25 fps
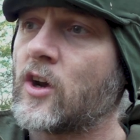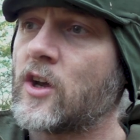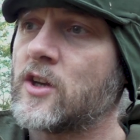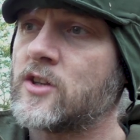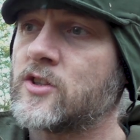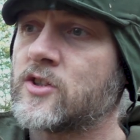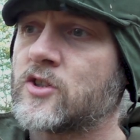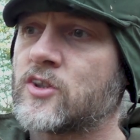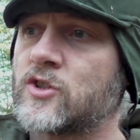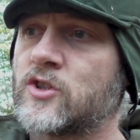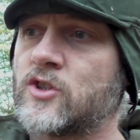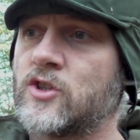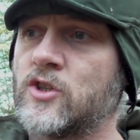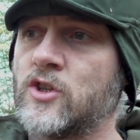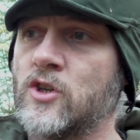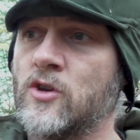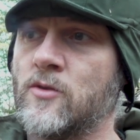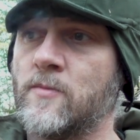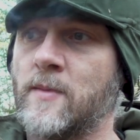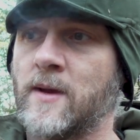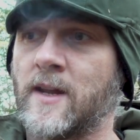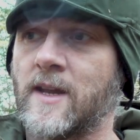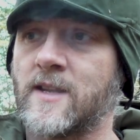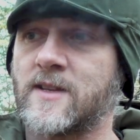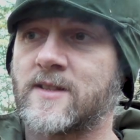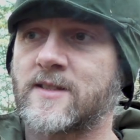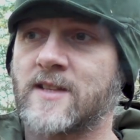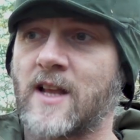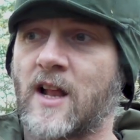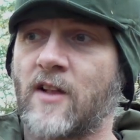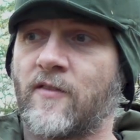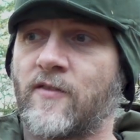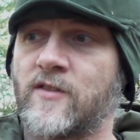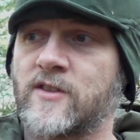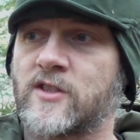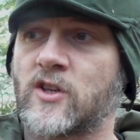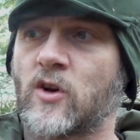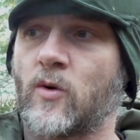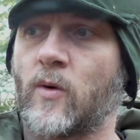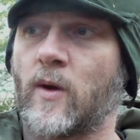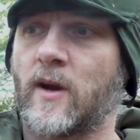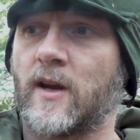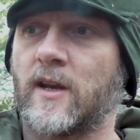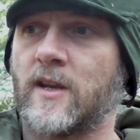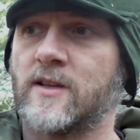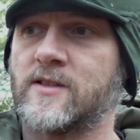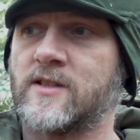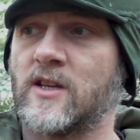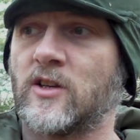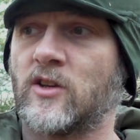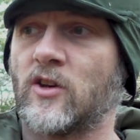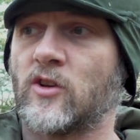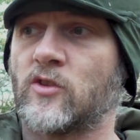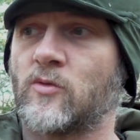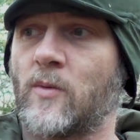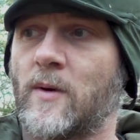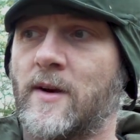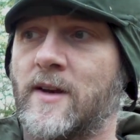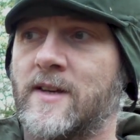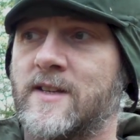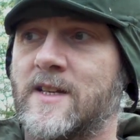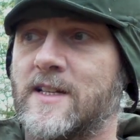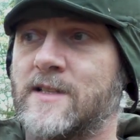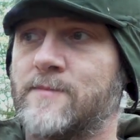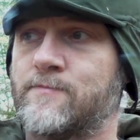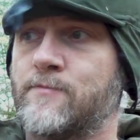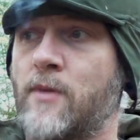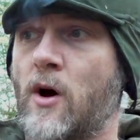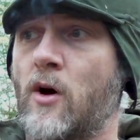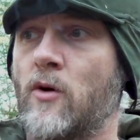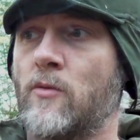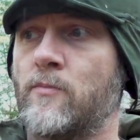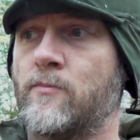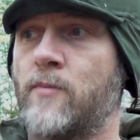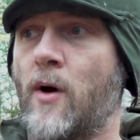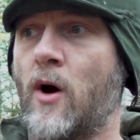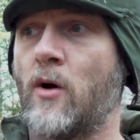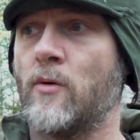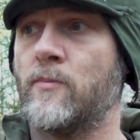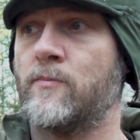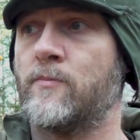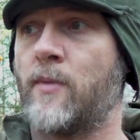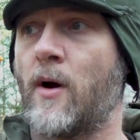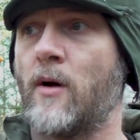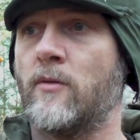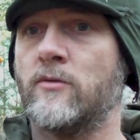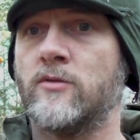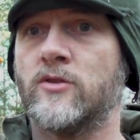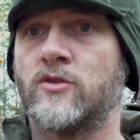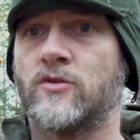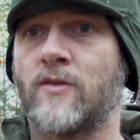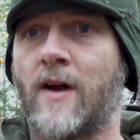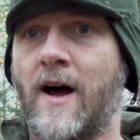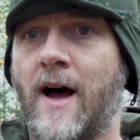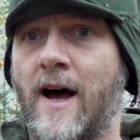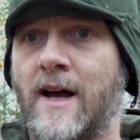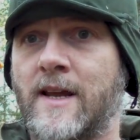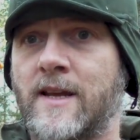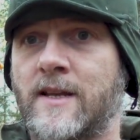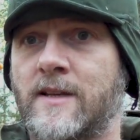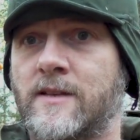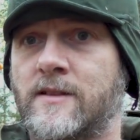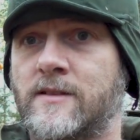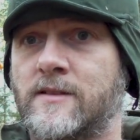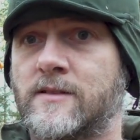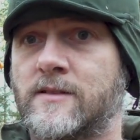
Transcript: consuming itself as quickly as it does when it is bone, bone, bone dry.